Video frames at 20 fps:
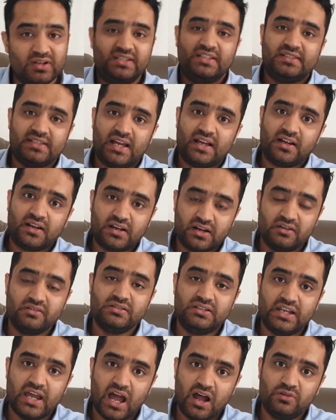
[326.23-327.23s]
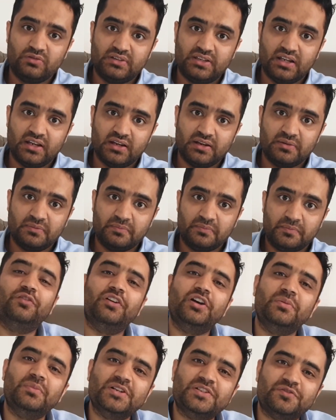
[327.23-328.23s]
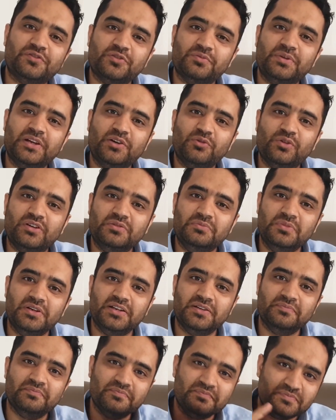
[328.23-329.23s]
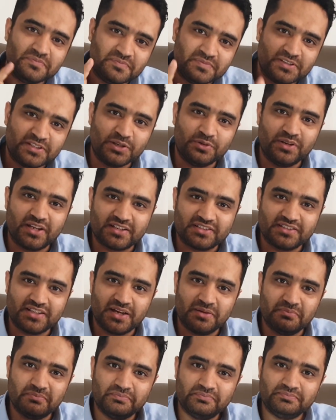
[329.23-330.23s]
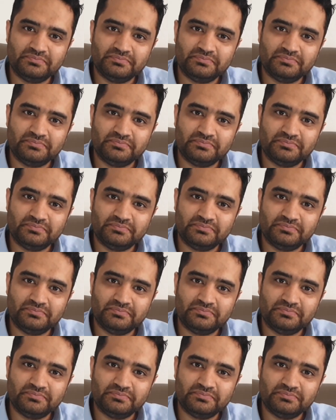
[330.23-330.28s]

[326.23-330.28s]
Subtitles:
what is currently out there. Thank you very much for being with me. See you next time.